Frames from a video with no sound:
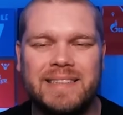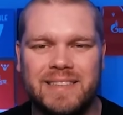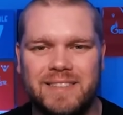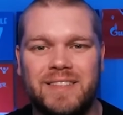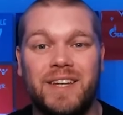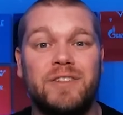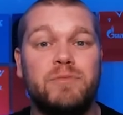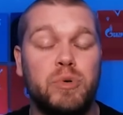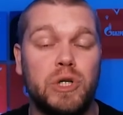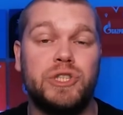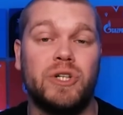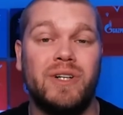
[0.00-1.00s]
to see us
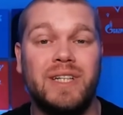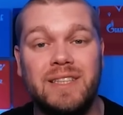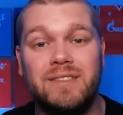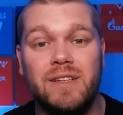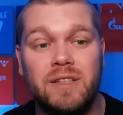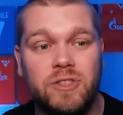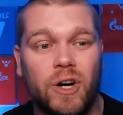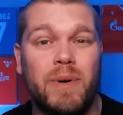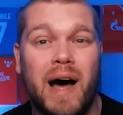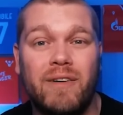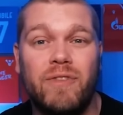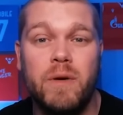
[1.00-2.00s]
push on into the top
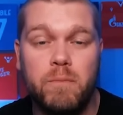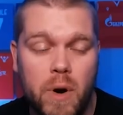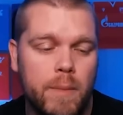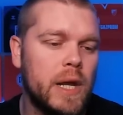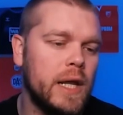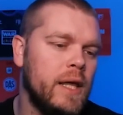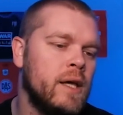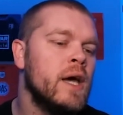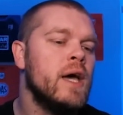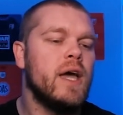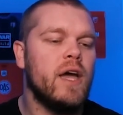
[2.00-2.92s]
half of the Premier League.